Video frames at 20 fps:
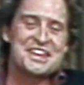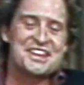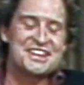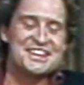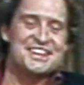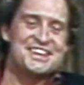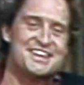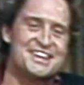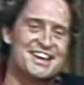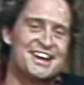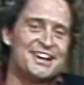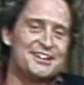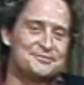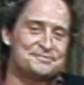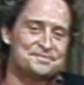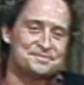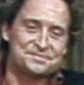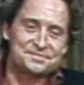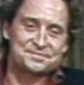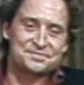The,
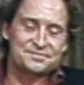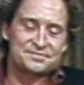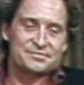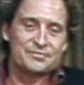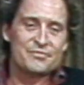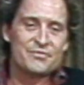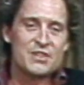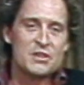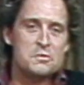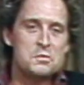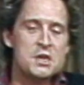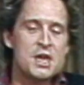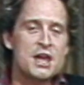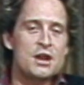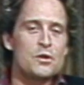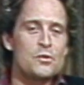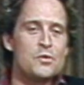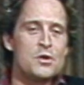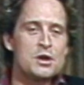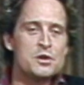we
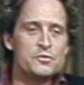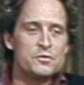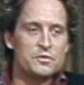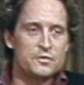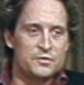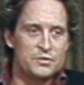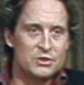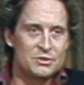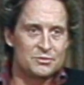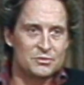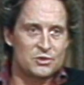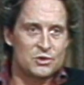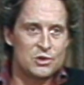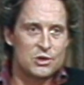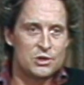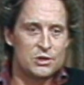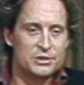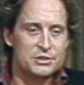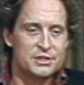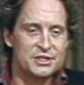got a wonderful film
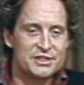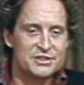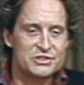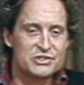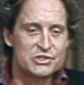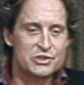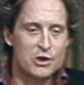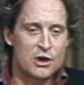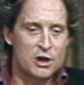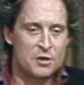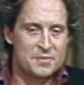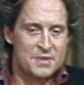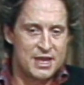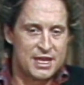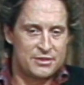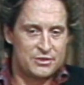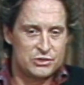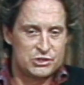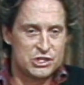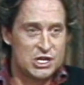called
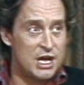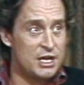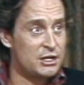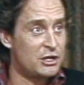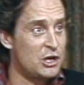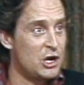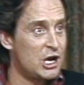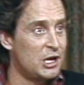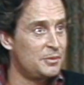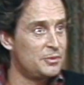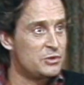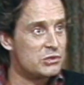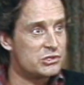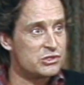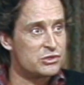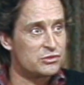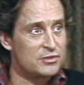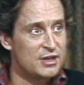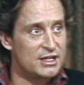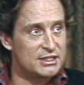Starman. John Carpenter's
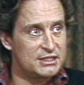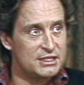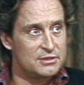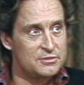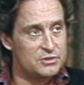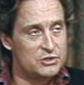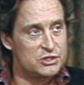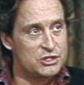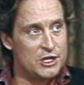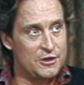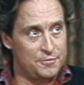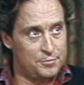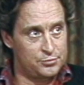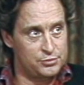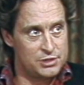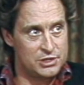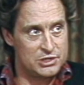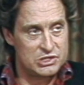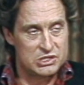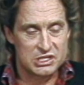directing with Jeff
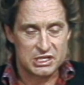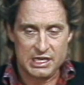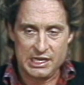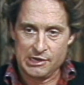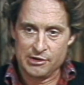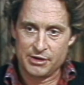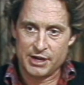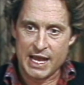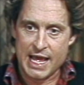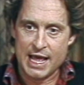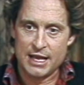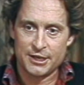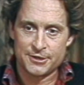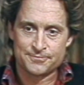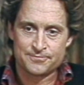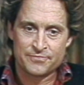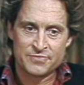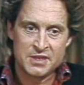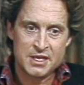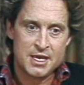Bridges and Karen
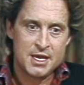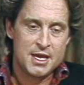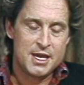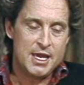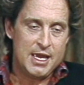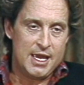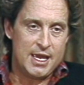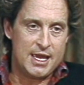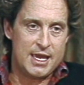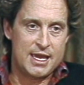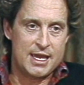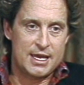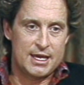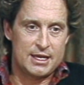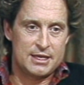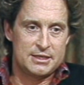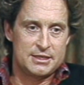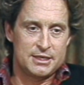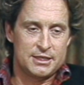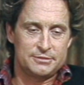Allen.
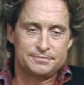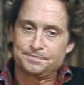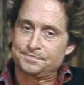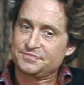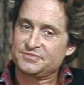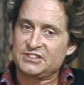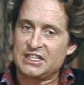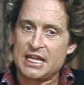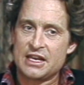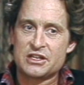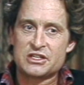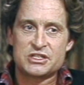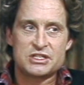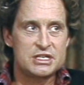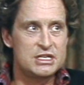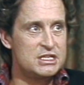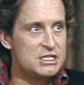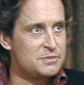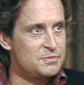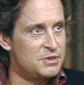And
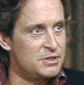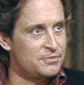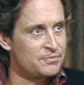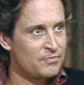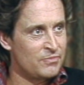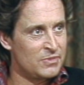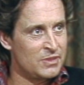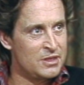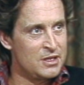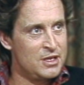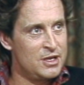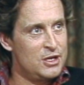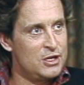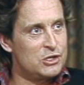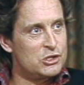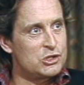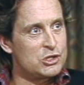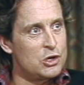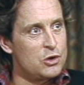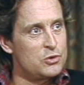Tennessee's been
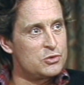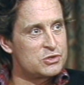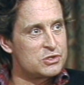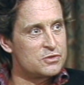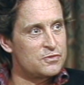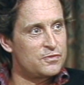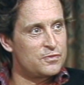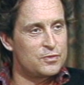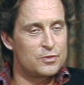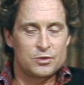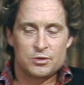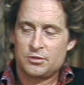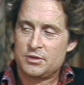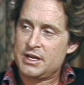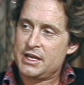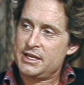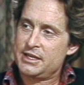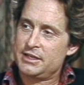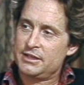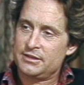chosen for
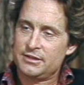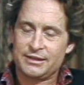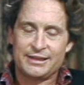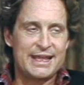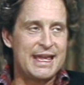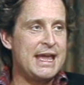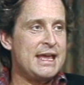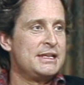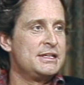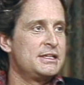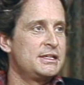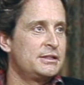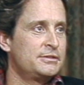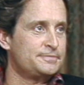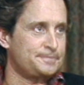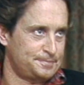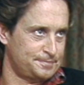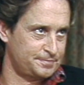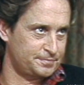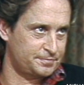a landing